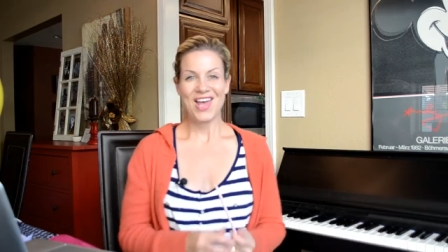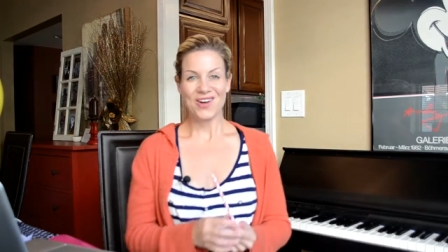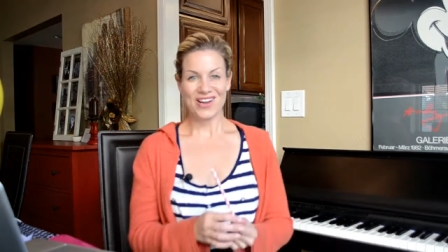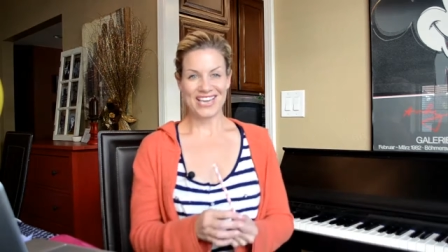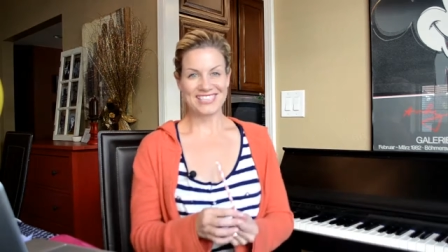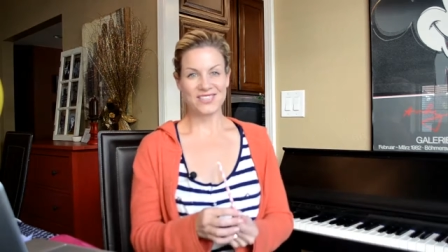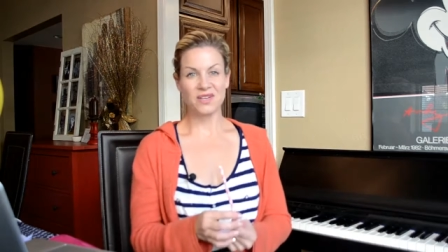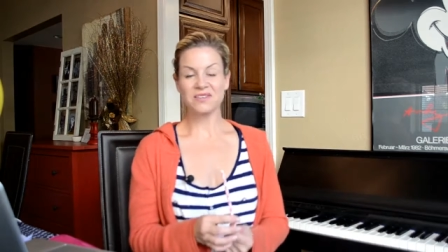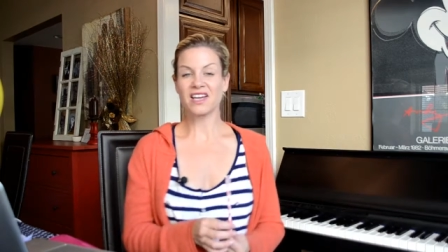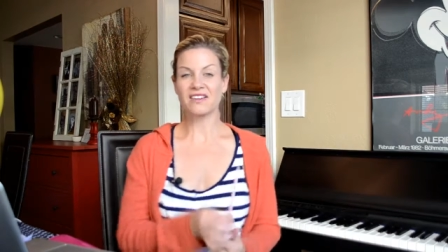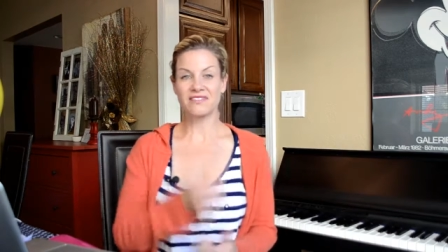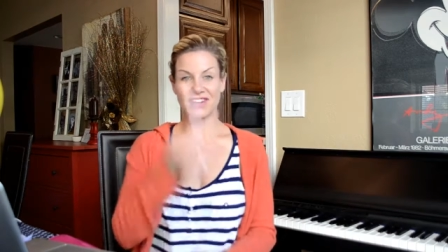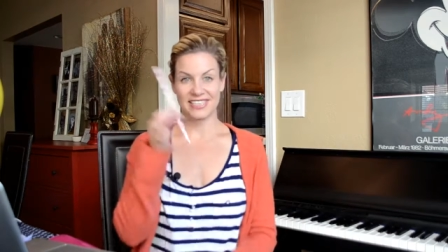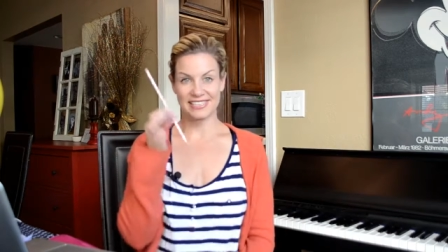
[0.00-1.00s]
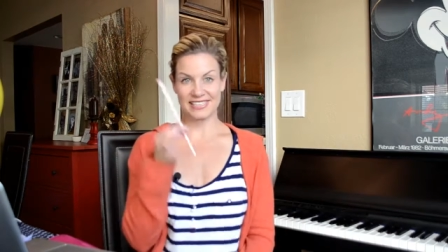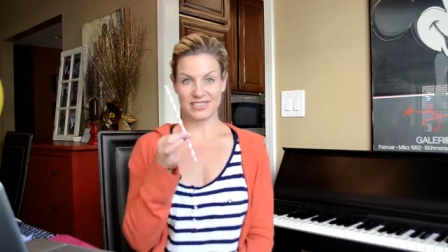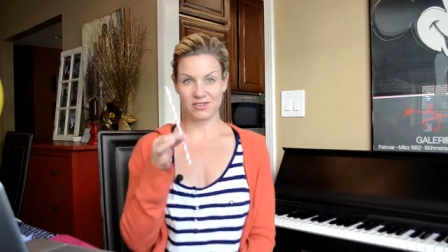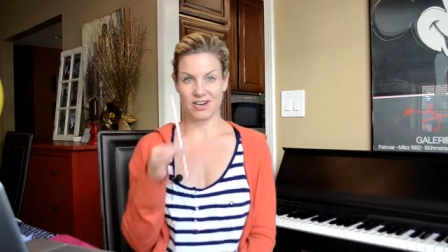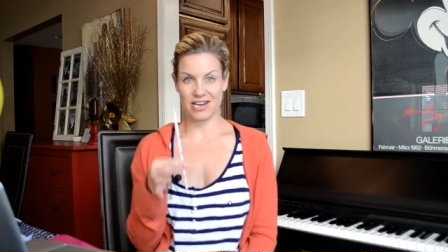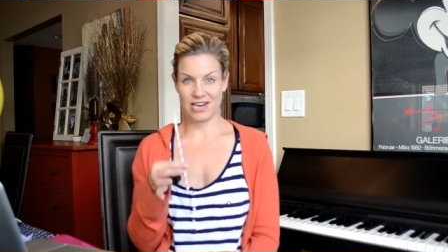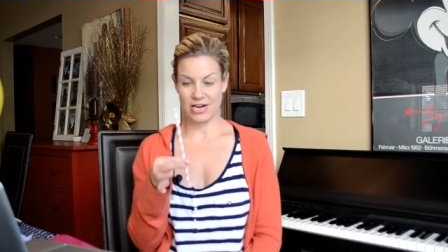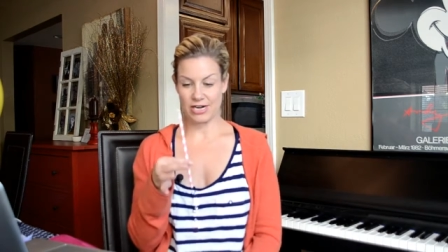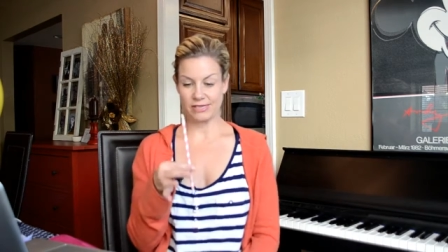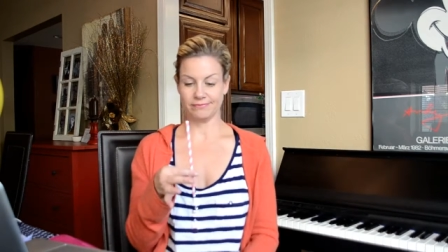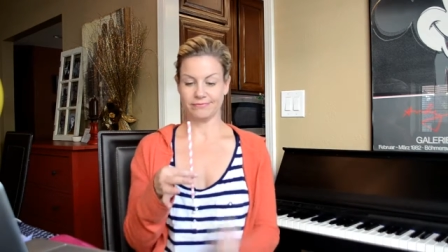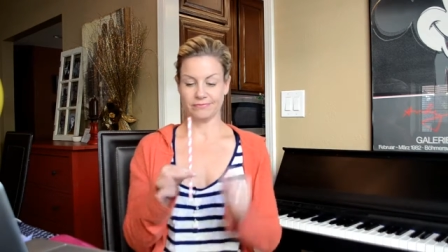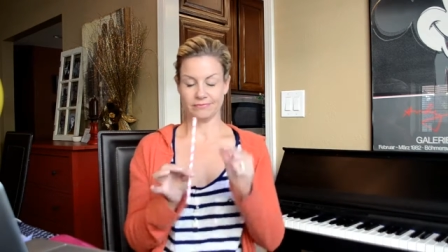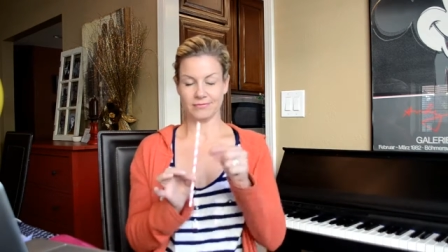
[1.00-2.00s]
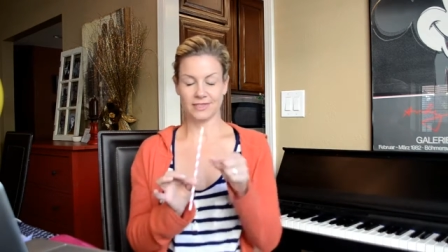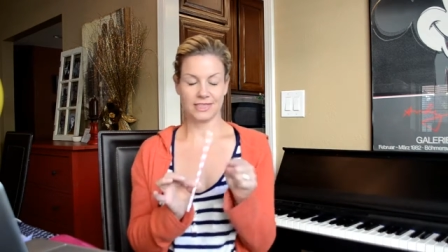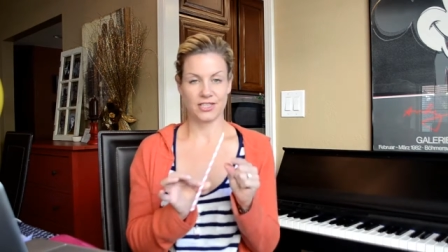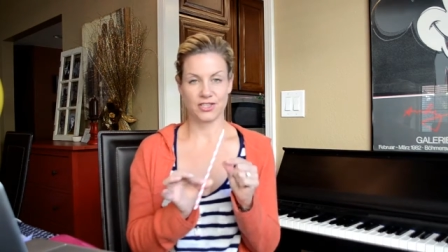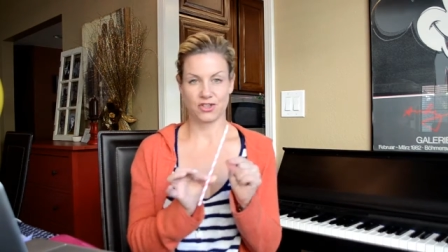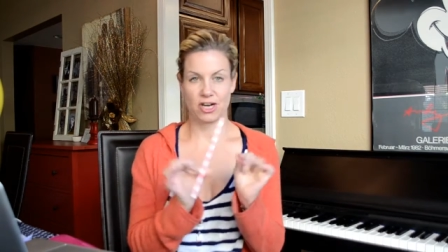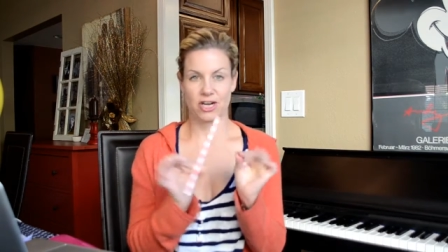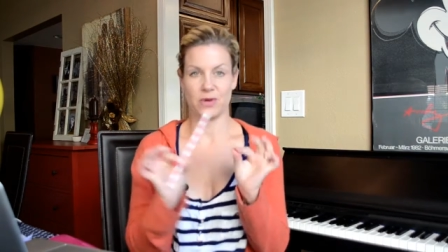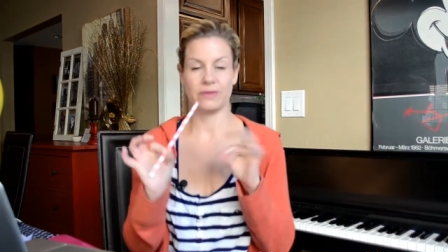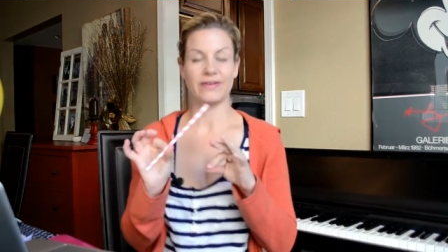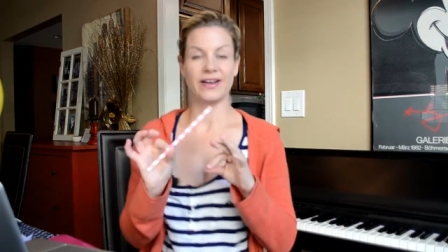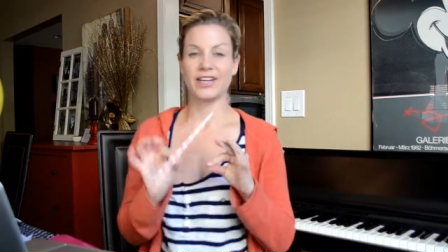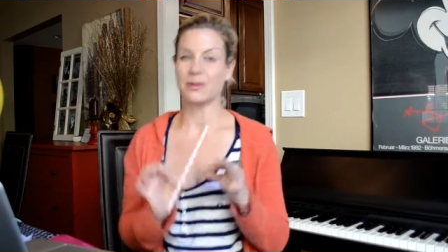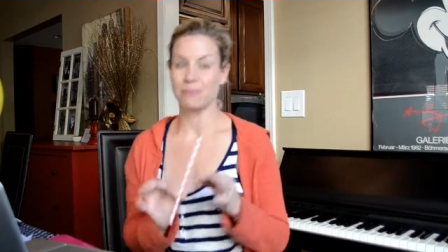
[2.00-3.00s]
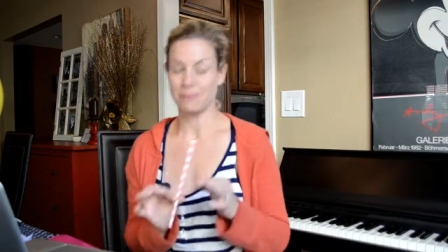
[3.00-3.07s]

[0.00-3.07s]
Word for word: Okay, so I've got a fancy straw here. A straw you would find on